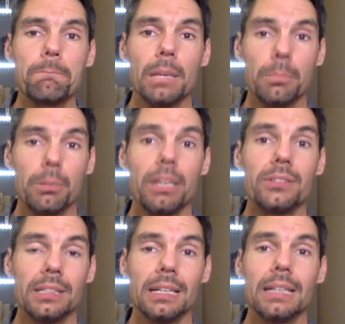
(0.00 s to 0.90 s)

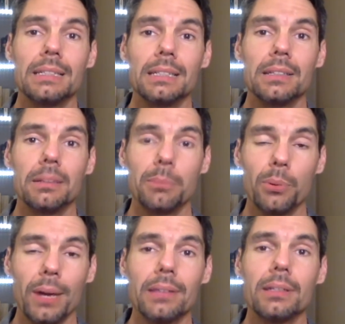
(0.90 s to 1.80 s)
embracing the idea that
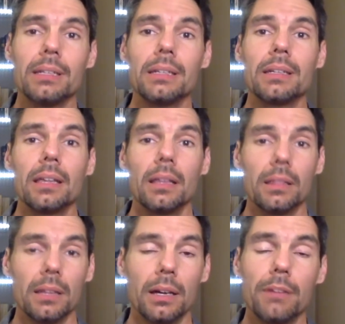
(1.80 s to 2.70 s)
morality,
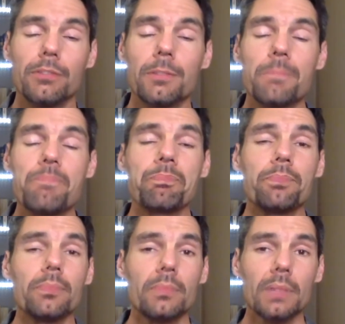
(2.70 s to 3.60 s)
love,
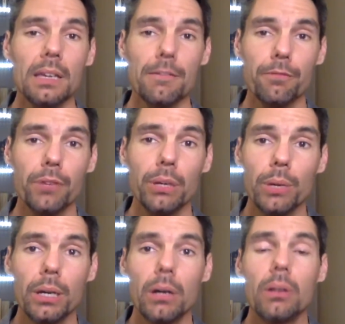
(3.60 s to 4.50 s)
and free
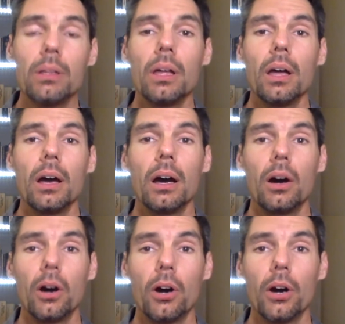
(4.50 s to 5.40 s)
will
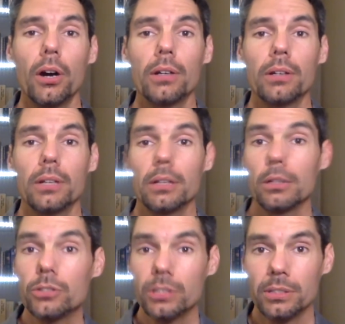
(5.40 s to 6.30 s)
are
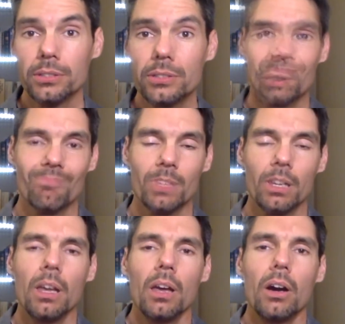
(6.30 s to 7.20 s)
illusions.
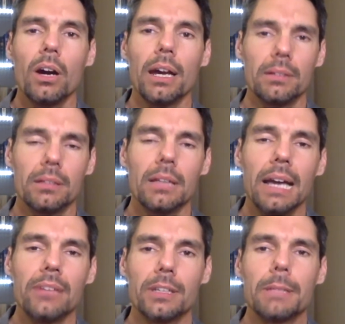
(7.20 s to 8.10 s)
All right,
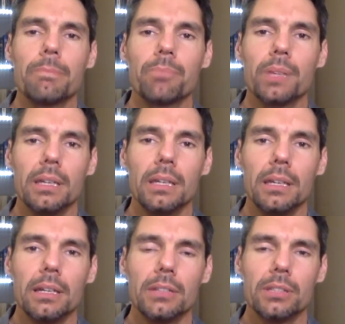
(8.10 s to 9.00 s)
lastly,
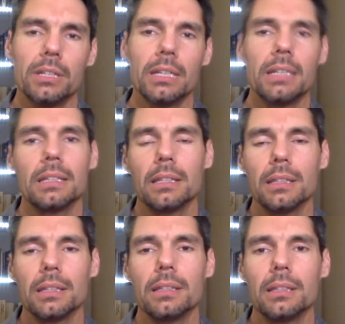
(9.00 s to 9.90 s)
here's the thing
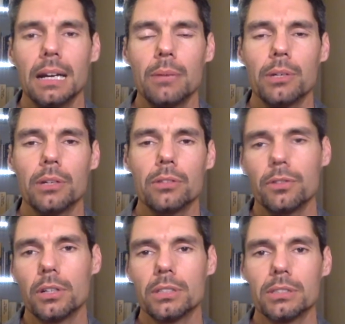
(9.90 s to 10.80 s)
that I would go so
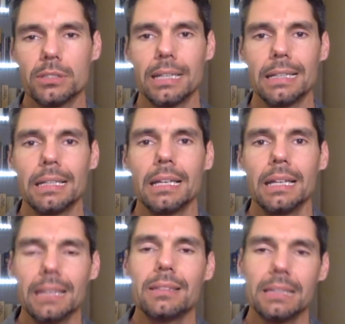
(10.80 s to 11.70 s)
far as to say
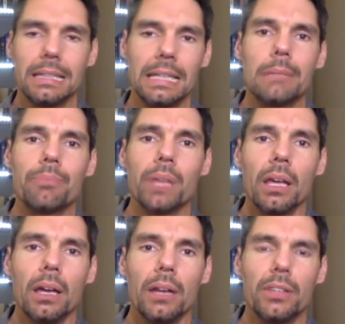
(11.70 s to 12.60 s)
is the thing.
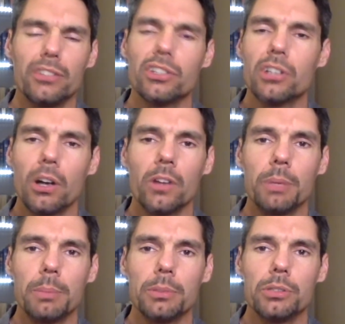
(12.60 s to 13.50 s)
This should cause
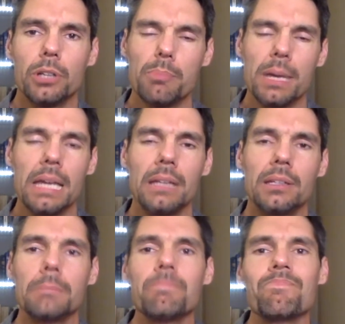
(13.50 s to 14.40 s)
people to
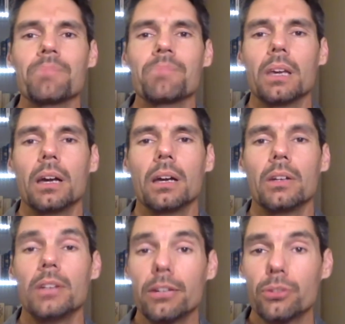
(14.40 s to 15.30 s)
abandon
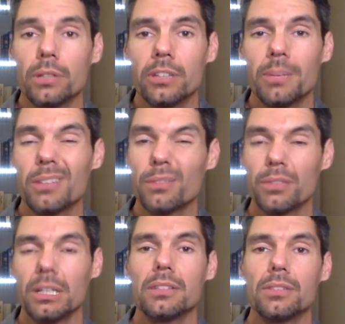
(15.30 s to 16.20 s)
naturalism as a
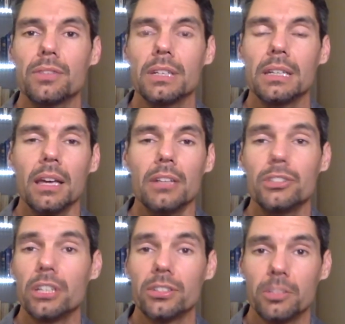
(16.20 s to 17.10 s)
philosophy,
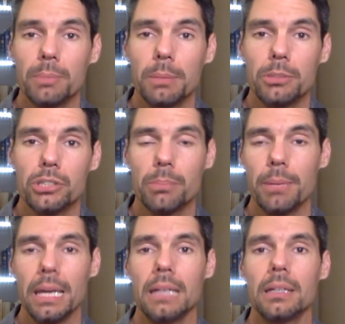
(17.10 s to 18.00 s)
just as people should
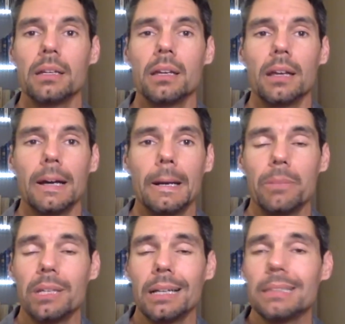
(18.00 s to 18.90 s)
abandon
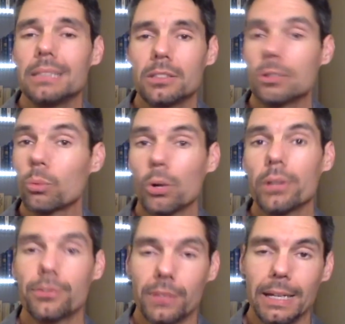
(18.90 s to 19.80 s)
the idea that the world
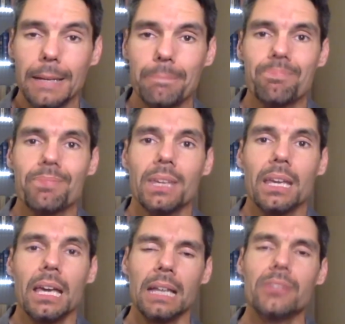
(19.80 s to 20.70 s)
is flat.
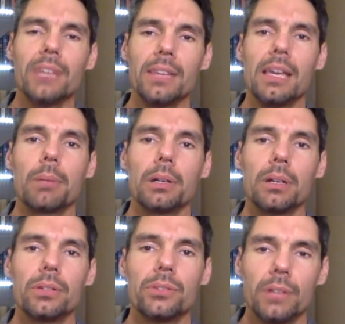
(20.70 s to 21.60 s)
And I say that
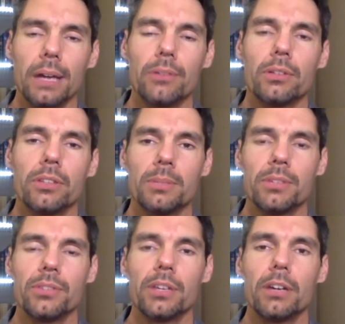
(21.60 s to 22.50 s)
because naturalism
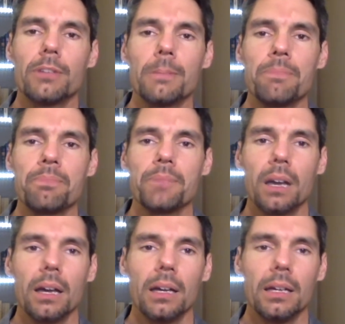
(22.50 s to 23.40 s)
itself
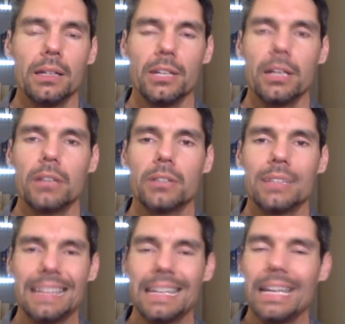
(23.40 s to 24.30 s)
entails an
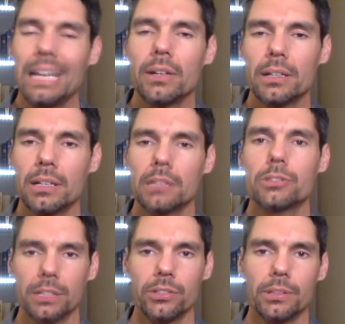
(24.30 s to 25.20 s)
inherent
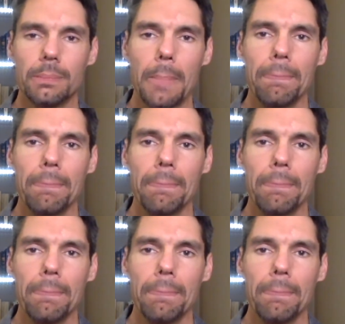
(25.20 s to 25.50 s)
contradiction.